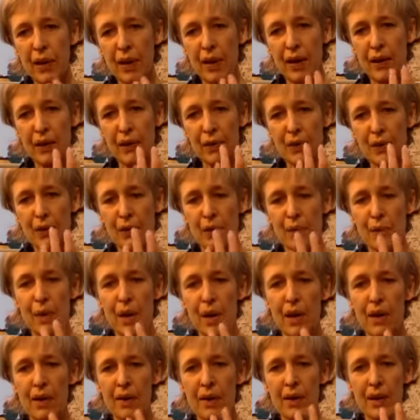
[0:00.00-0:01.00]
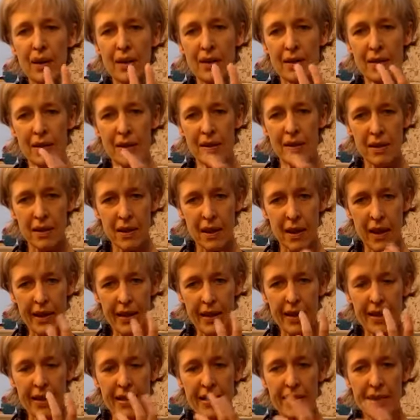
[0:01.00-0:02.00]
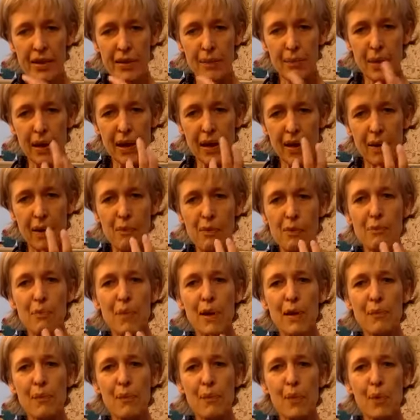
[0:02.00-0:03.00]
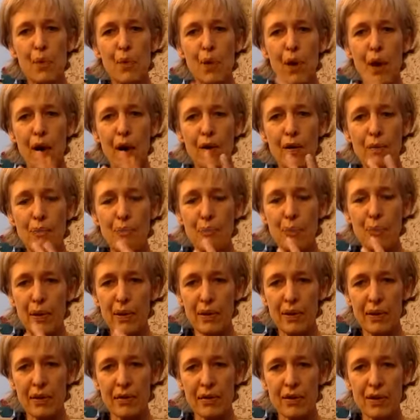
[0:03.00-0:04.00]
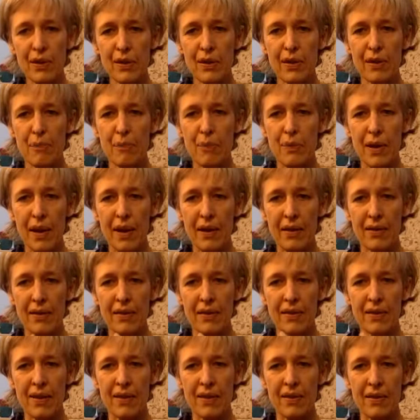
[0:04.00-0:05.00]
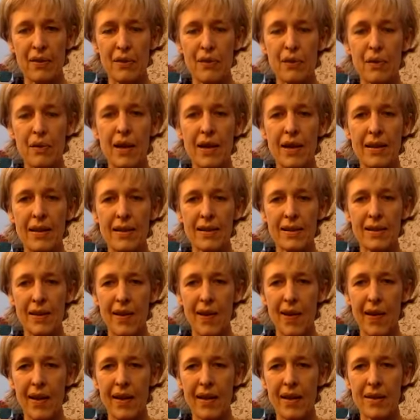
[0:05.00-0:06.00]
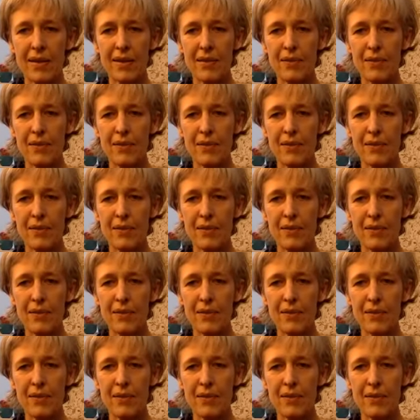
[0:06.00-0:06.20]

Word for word: after a while, is likely to become a bit more open to the breath than the right side.